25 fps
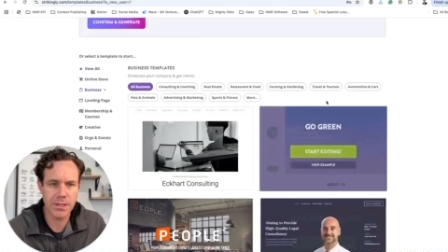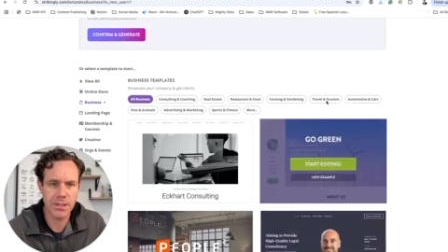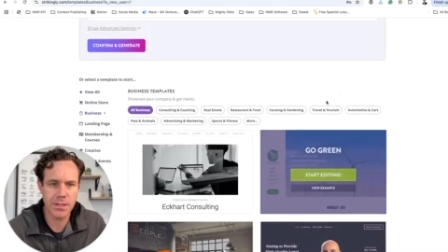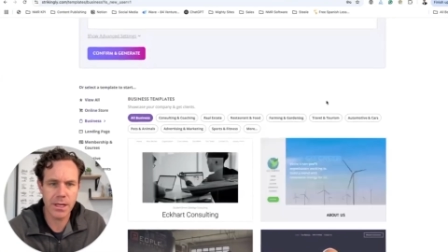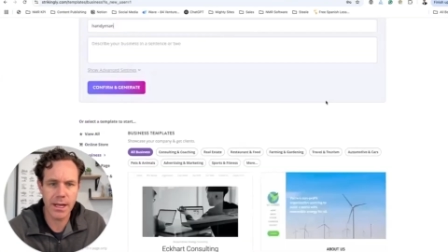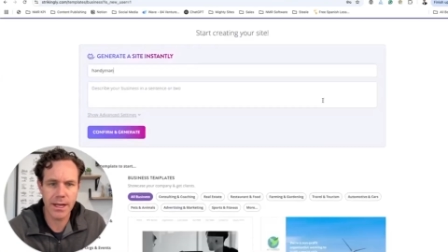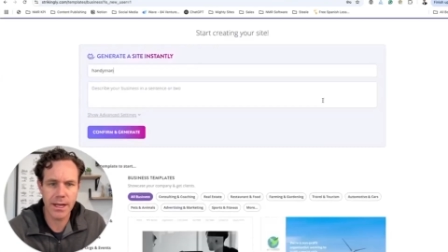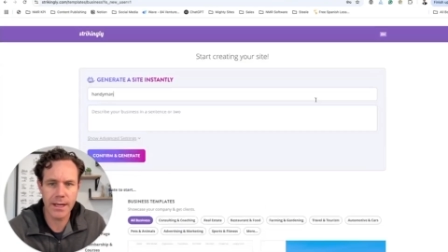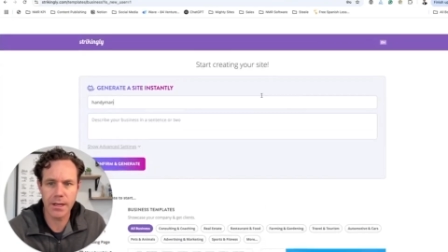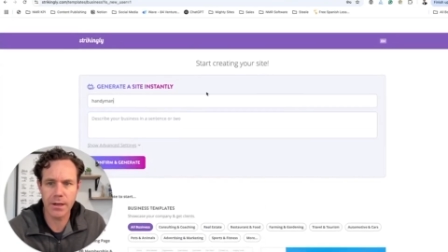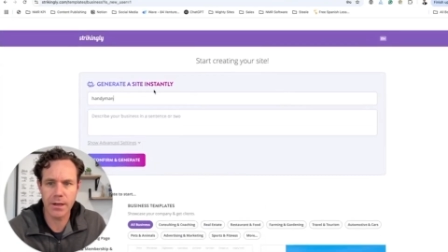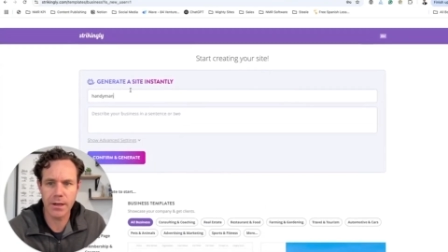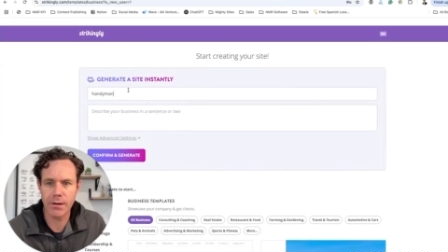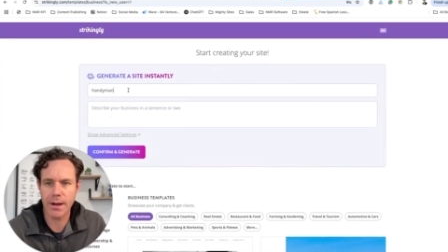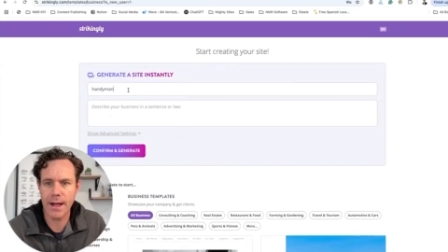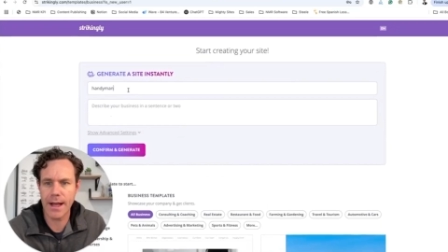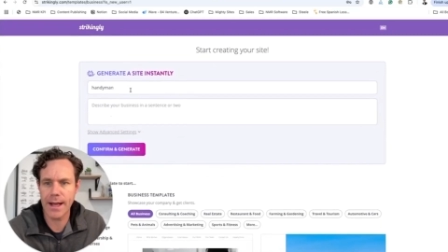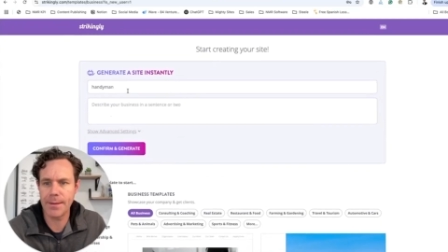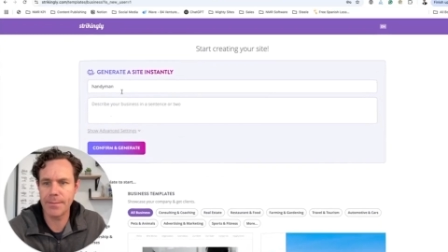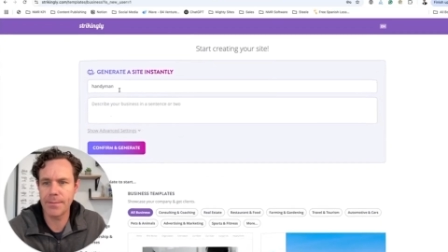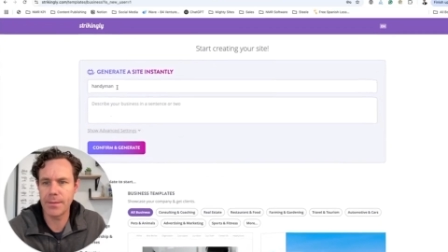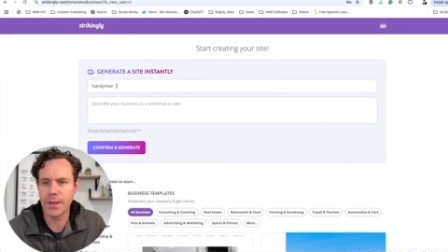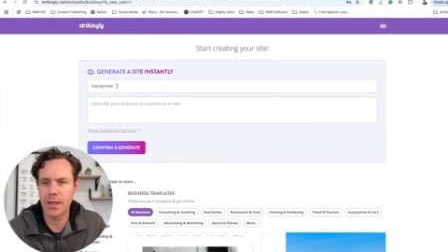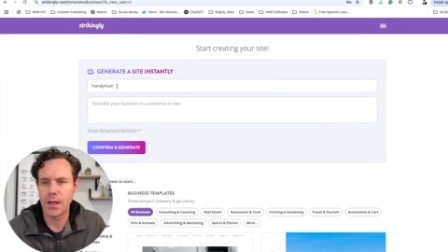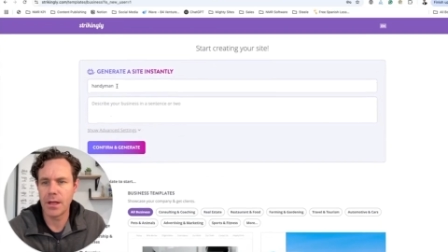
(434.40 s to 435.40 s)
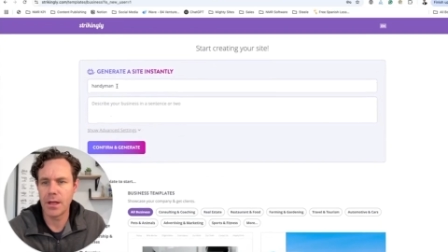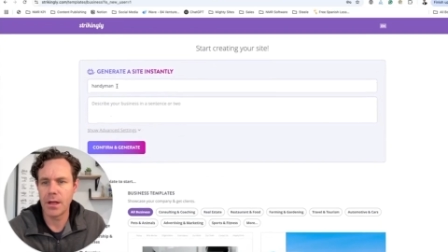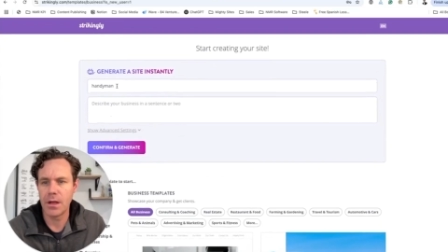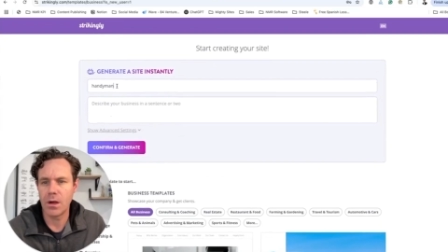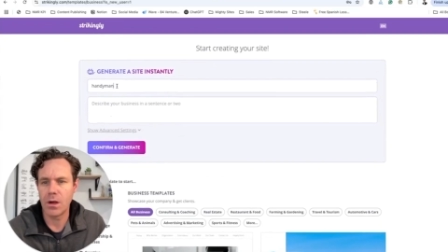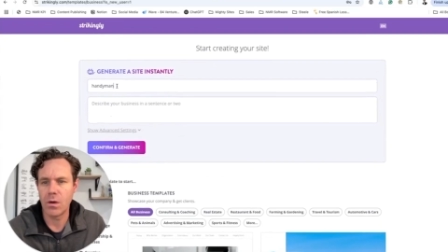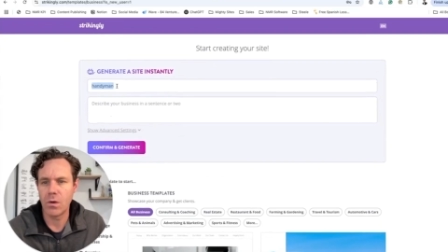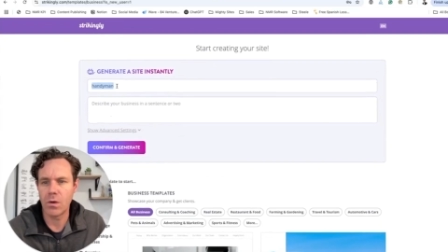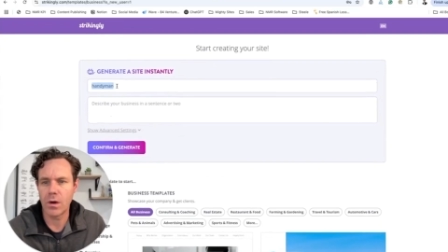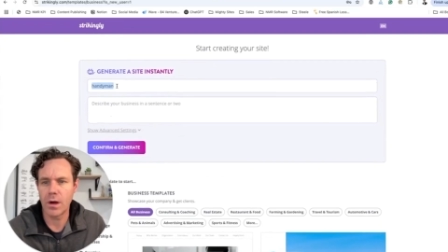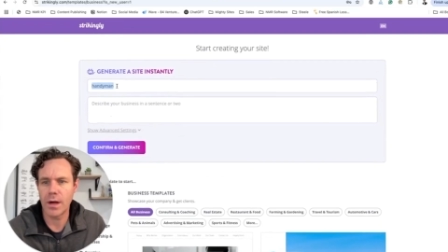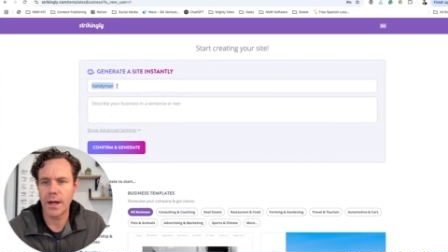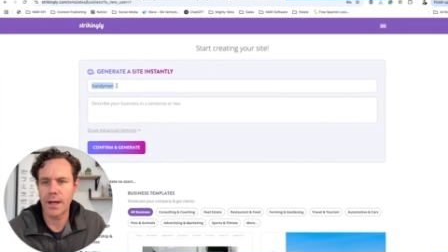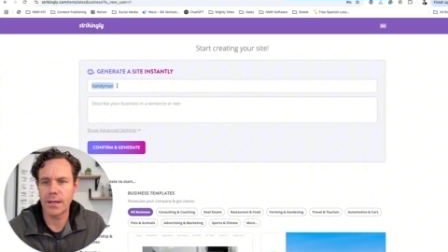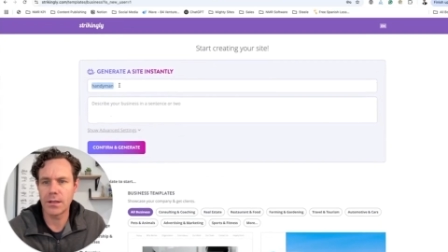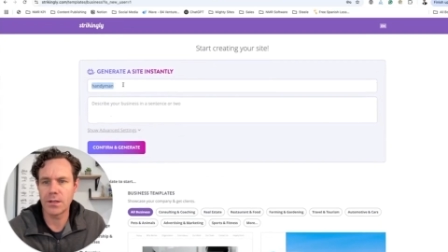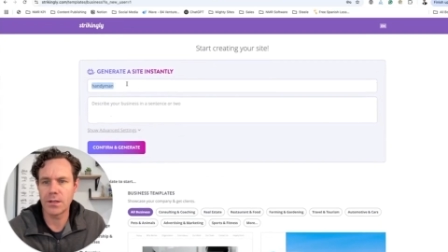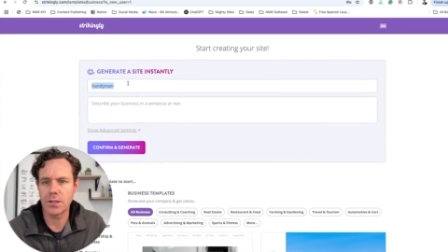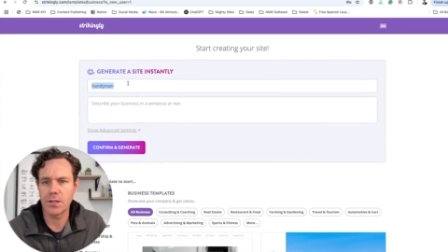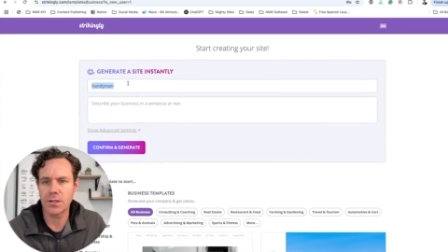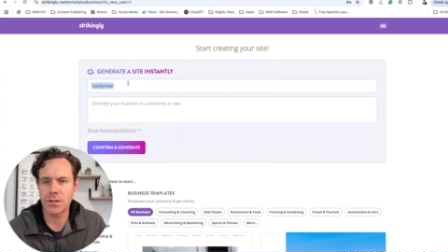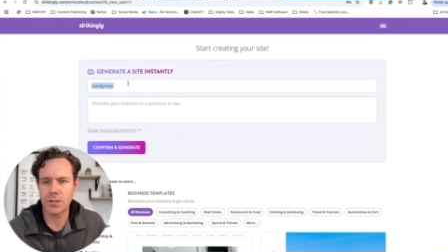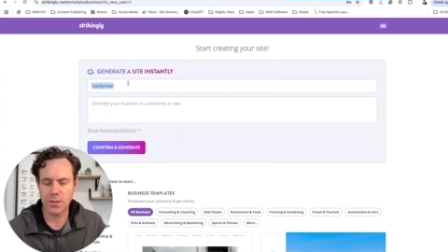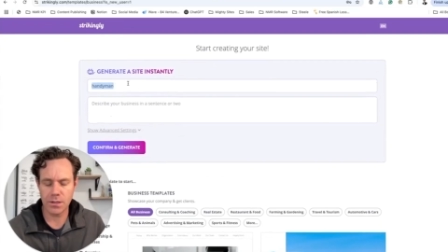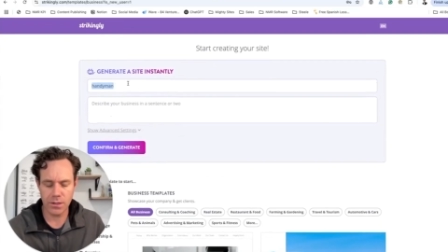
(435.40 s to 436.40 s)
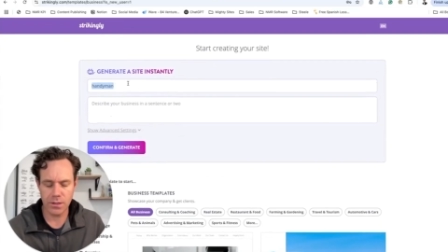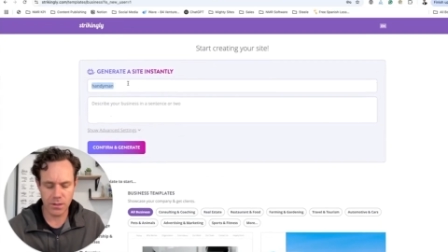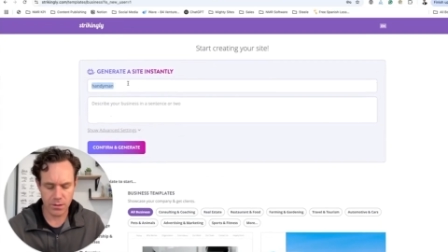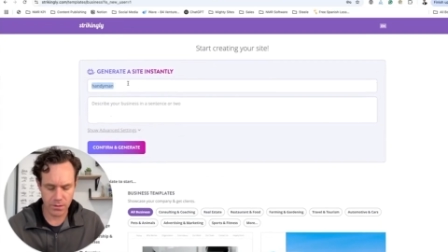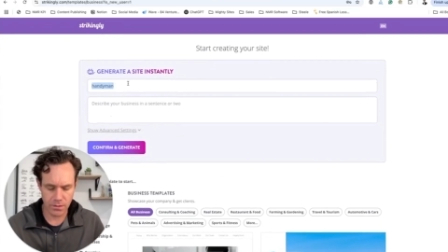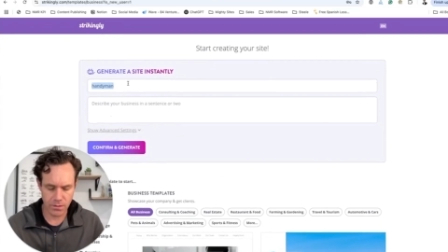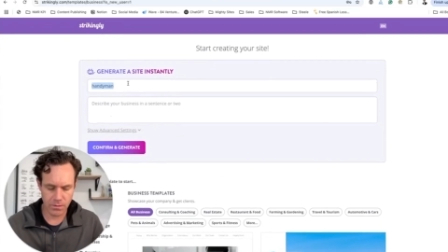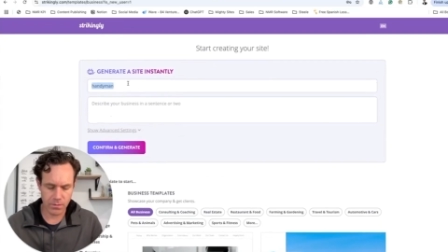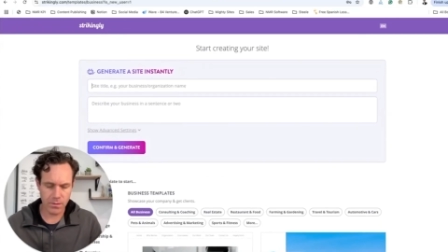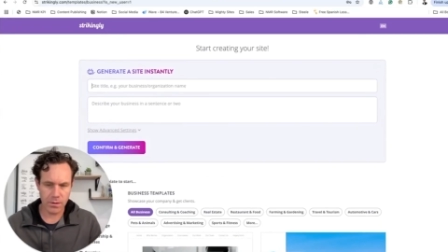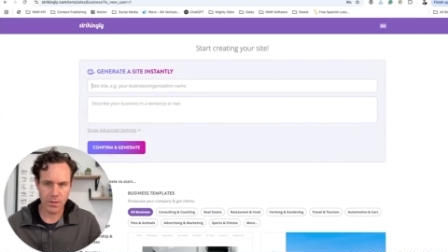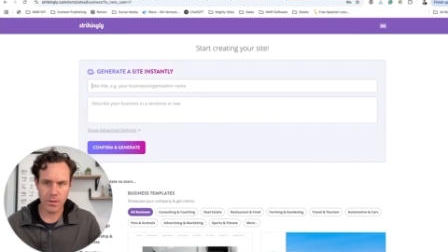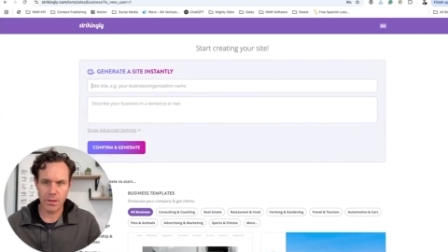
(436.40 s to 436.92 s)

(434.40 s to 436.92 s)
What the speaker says: could grab, or I can just do